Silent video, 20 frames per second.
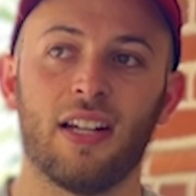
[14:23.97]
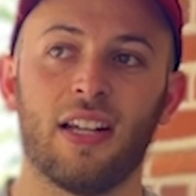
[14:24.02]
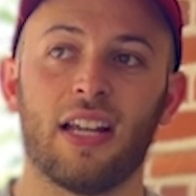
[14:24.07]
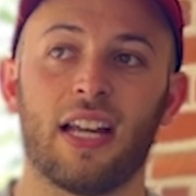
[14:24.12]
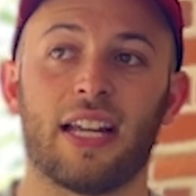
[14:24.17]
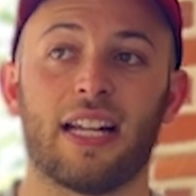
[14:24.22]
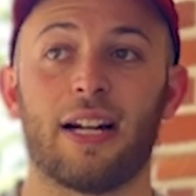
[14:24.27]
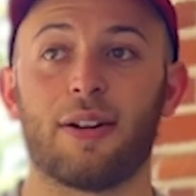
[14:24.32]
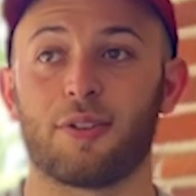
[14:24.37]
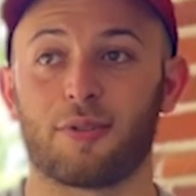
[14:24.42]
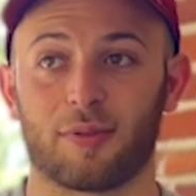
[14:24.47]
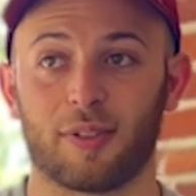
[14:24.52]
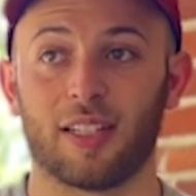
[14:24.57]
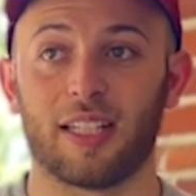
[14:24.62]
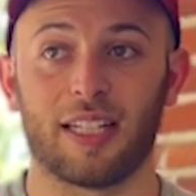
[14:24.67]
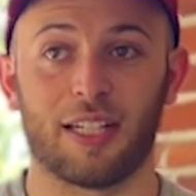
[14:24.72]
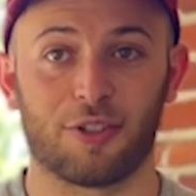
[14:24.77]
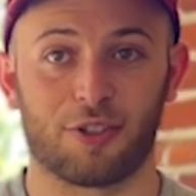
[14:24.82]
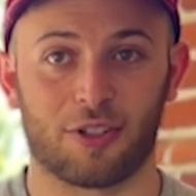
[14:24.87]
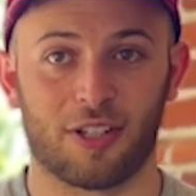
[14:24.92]
and I was really
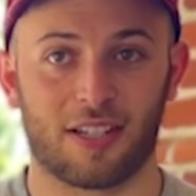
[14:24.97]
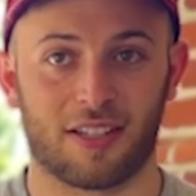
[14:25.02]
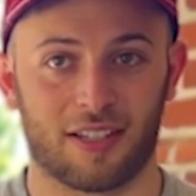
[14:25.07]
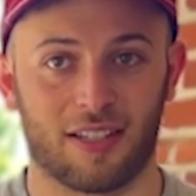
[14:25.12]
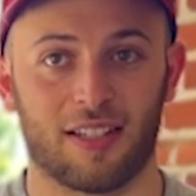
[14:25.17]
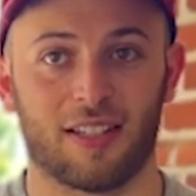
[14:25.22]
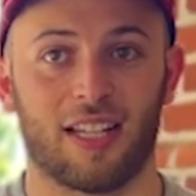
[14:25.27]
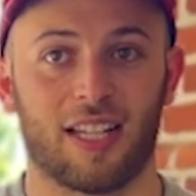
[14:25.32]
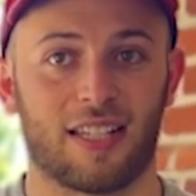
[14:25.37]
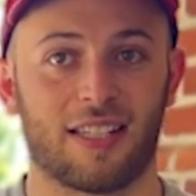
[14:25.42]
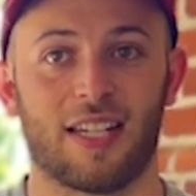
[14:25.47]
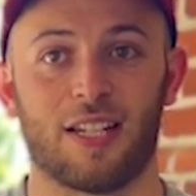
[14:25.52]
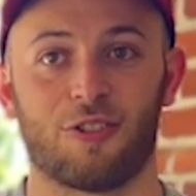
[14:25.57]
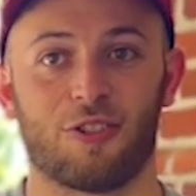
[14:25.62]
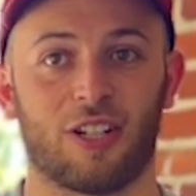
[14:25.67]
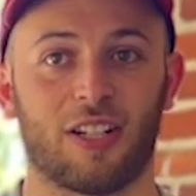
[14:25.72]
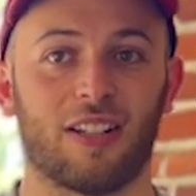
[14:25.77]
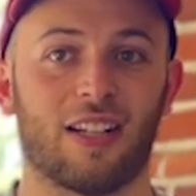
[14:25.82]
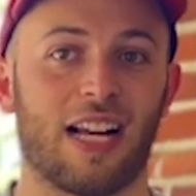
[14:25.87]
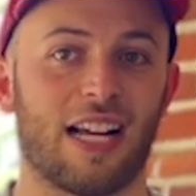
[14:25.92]
interested in like teaching
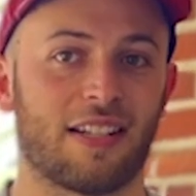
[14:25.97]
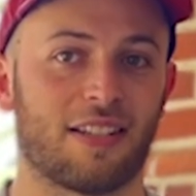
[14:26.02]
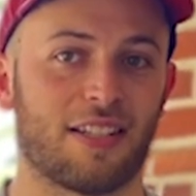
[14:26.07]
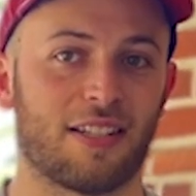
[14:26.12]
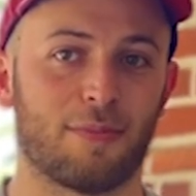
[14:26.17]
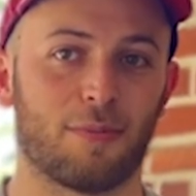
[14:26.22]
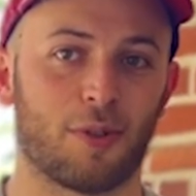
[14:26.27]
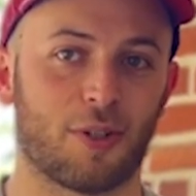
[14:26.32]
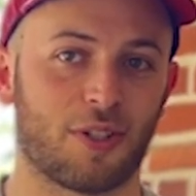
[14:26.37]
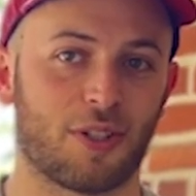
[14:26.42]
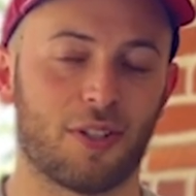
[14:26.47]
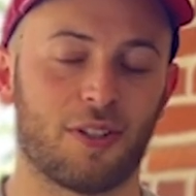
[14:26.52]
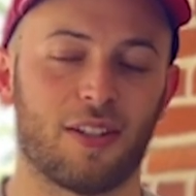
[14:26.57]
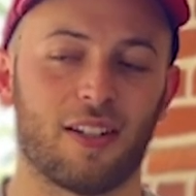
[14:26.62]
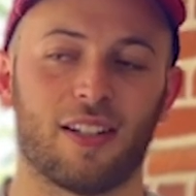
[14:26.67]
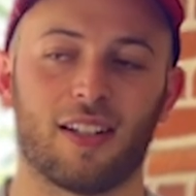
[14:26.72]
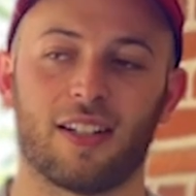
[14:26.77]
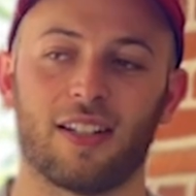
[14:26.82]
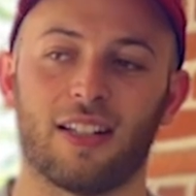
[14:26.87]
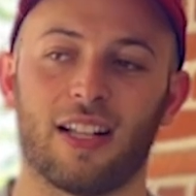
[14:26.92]
classes more so than
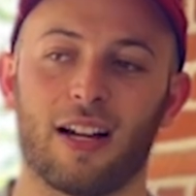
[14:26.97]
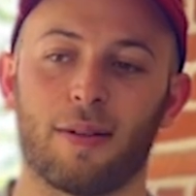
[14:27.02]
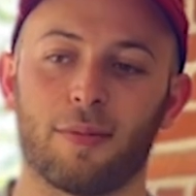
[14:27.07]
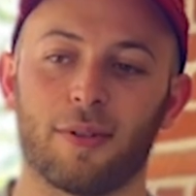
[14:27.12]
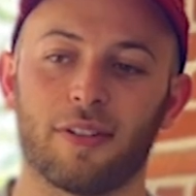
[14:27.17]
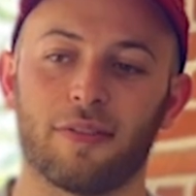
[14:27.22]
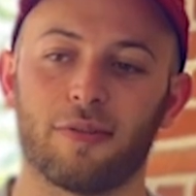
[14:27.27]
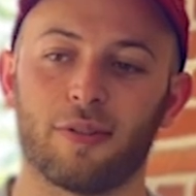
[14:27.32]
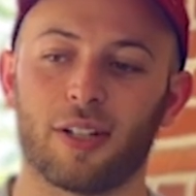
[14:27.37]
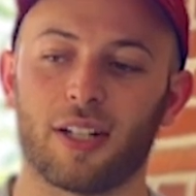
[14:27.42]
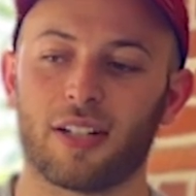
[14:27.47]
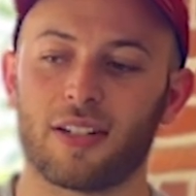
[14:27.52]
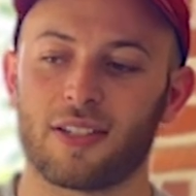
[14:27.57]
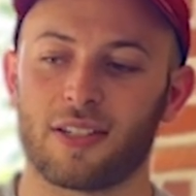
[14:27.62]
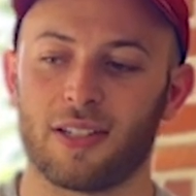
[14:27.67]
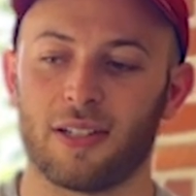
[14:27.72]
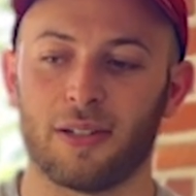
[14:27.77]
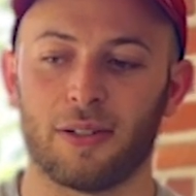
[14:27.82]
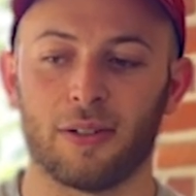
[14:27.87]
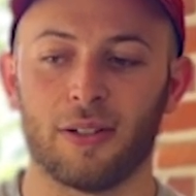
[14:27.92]
the collaborative work.
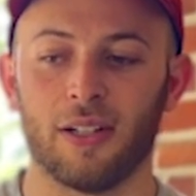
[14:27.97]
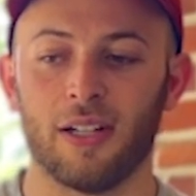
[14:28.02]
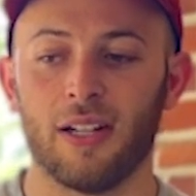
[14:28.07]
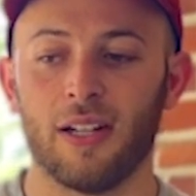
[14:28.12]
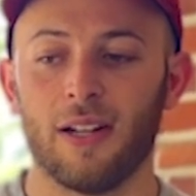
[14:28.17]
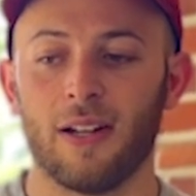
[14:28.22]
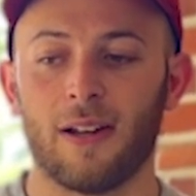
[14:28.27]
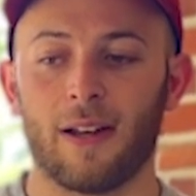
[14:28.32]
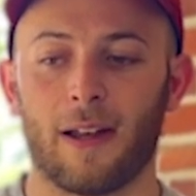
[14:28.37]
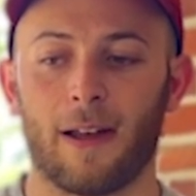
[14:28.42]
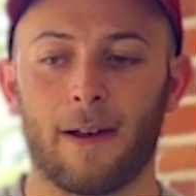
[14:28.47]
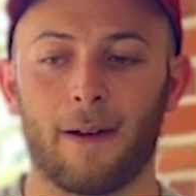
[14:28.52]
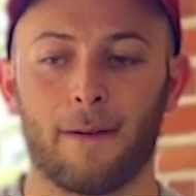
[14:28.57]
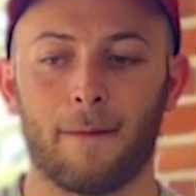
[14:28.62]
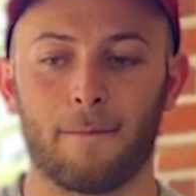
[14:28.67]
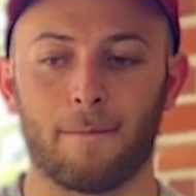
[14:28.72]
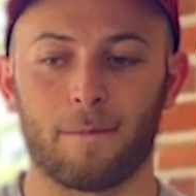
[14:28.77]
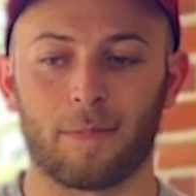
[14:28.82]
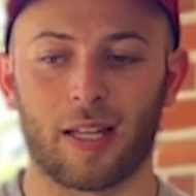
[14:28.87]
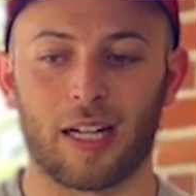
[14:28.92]
So
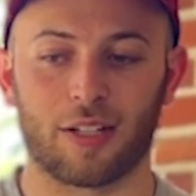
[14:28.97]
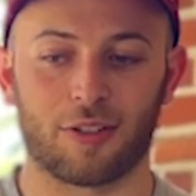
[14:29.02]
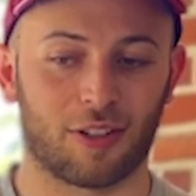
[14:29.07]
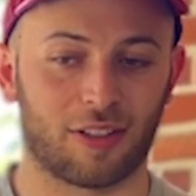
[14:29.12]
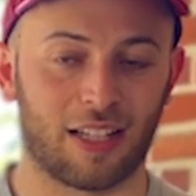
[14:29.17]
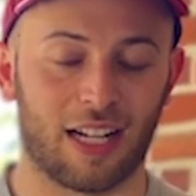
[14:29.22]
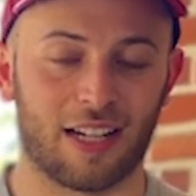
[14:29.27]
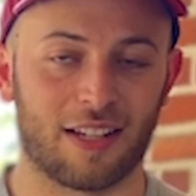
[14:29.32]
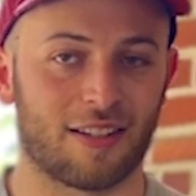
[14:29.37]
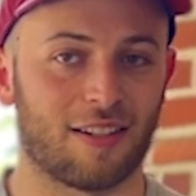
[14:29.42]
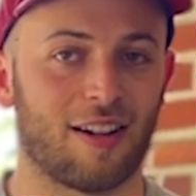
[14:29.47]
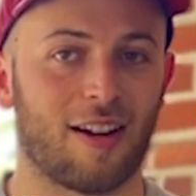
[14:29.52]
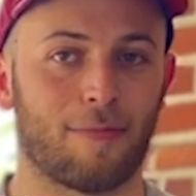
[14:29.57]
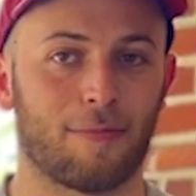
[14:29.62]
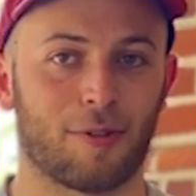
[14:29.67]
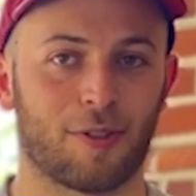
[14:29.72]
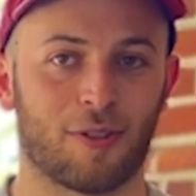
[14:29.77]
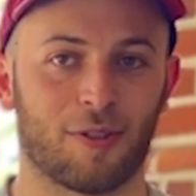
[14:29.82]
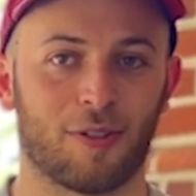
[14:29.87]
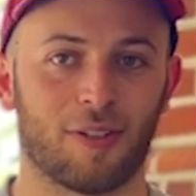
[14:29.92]
I took that as an
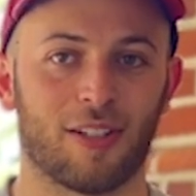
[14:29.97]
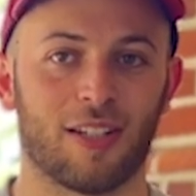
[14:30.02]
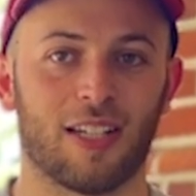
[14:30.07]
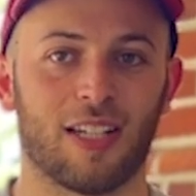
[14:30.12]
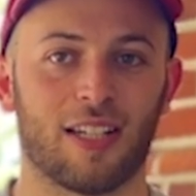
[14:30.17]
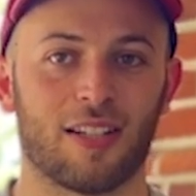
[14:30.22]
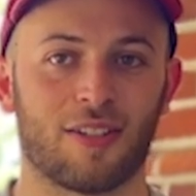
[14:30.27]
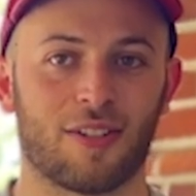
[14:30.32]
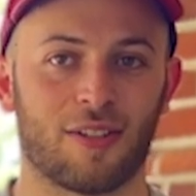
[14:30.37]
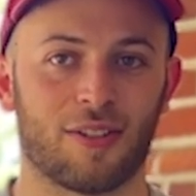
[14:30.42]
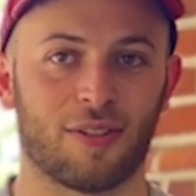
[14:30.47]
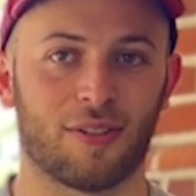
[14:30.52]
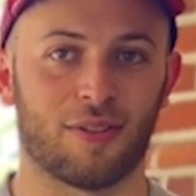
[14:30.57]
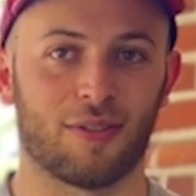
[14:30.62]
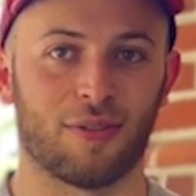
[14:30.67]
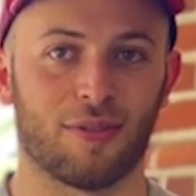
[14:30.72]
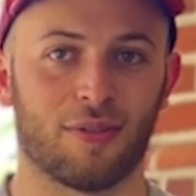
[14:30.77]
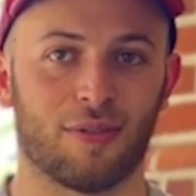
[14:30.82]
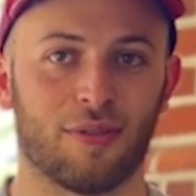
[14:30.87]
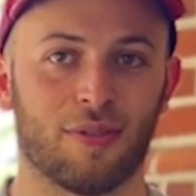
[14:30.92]
opportunity
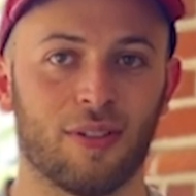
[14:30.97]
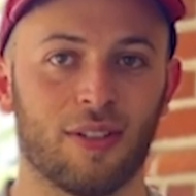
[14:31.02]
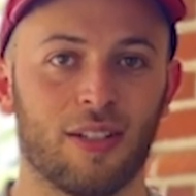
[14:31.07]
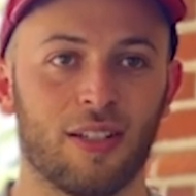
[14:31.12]
to